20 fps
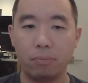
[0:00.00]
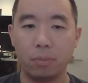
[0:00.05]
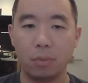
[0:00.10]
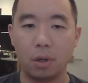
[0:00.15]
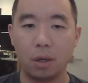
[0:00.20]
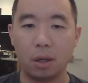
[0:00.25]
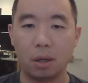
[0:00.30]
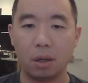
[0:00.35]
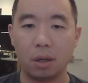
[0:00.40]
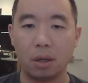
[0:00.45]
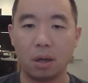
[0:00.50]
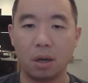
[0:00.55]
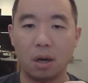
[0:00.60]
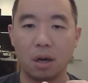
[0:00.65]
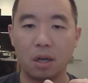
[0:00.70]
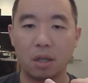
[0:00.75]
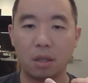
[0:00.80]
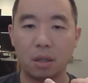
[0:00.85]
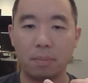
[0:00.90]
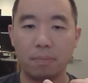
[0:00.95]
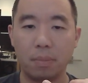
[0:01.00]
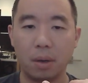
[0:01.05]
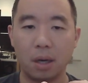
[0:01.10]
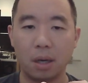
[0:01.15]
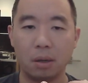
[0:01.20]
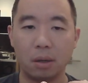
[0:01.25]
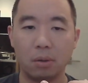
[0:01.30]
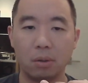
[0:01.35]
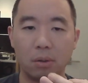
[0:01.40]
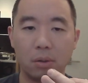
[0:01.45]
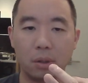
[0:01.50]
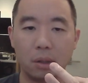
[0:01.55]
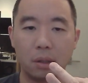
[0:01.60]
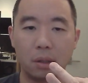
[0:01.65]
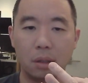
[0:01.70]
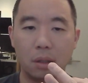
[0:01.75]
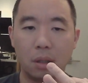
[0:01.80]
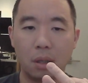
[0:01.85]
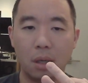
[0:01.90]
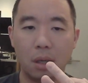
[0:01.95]
it could cause
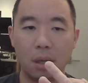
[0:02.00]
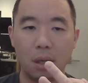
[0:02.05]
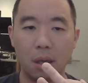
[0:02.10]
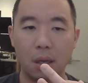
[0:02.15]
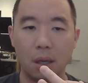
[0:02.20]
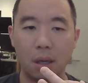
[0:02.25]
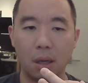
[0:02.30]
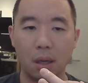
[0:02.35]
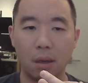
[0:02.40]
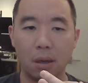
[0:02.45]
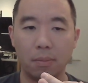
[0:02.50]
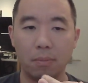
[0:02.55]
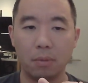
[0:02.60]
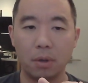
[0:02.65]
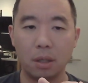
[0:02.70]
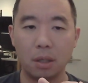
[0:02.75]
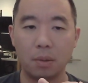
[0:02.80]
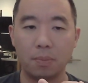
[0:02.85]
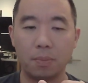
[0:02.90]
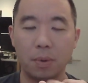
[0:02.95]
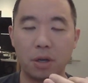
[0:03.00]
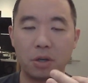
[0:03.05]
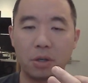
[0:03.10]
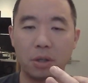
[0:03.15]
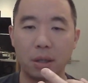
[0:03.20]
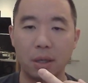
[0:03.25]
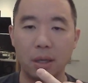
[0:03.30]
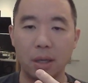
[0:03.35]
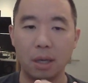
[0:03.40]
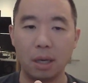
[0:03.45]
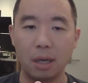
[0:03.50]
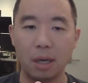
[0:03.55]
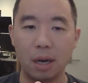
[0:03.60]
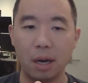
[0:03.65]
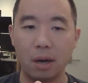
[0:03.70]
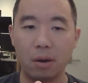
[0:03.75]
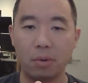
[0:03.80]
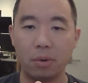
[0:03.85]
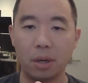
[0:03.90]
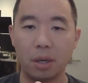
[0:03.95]
puddles, especially in
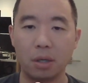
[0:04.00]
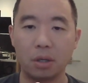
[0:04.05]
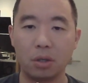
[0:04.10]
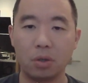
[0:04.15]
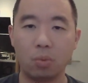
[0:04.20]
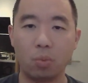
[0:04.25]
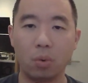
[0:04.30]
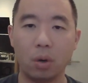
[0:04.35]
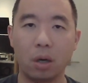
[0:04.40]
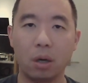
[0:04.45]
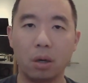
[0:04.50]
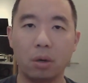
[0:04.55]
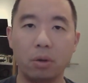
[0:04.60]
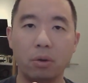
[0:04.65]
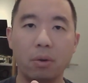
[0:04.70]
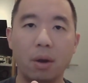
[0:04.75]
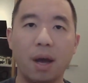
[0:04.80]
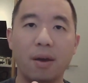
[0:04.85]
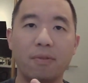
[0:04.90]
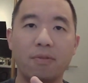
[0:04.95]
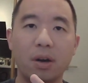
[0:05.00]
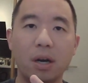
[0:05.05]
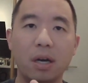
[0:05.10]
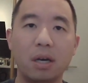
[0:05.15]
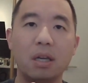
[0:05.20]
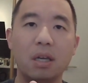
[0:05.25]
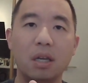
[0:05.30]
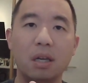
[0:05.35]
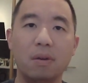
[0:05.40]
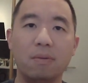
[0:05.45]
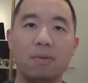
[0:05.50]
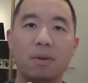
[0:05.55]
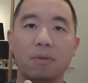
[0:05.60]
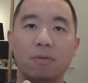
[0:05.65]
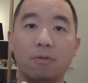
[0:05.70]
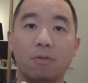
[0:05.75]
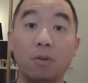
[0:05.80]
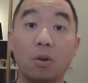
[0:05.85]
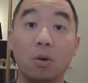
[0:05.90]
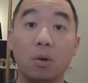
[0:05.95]
areas where you have
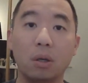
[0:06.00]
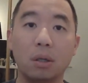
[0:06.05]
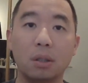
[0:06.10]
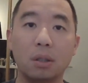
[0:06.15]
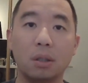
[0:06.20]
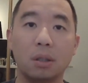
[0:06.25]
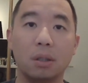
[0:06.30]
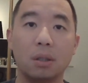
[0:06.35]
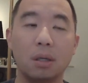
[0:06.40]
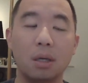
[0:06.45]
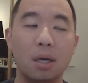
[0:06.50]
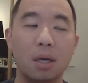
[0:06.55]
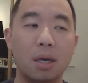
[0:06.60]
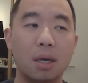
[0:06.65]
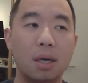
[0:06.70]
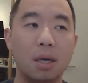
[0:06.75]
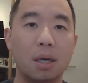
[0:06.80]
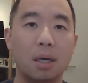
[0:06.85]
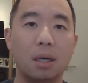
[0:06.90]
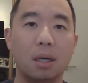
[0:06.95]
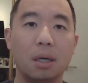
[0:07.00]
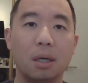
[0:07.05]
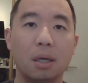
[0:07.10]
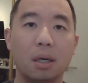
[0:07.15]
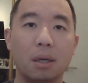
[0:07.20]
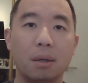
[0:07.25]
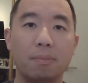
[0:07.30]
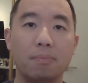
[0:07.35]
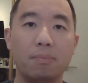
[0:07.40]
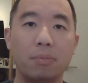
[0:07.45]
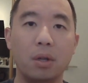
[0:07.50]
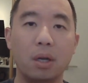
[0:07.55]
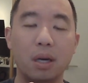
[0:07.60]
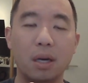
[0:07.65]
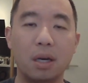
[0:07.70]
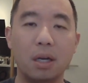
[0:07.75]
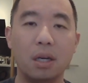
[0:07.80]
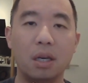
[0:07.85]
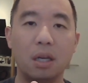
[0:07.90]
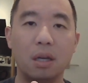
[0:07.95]
uneven floors,
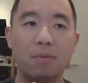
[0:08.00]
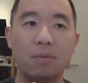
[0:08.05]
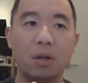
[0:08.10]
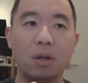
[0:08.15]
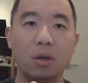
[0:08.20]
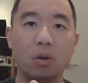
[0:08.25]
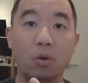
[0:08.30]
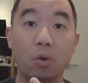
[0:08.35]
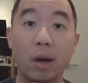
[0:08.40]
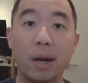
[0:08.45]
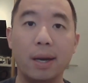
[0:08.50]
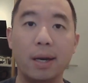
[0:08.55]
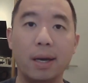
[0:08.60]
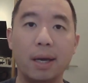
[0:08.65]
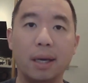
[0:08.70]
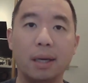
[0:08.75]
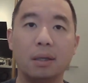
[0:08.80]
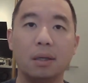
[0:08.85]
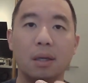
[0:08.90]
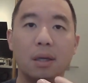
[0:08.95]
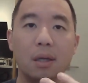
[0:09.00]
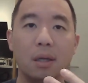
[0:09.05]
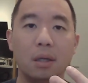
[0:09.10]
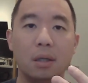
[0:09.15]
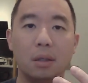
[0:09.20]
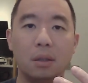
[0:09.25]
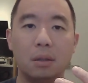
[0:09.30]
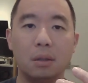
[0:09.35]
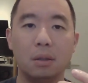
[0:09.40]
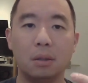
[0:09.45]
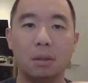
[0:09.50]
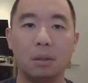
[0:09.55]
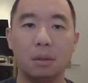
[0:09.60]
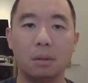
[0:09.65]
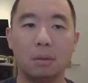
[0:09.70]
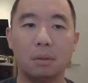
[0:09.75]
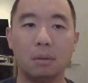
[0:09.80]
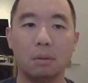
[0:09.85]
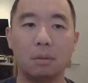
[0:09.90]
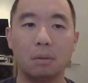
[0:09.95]
uneven grading.
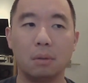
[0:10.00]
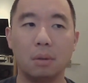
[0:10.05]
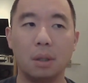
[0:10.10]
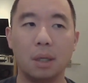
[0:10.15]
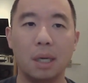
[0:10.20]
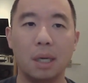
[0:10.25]
So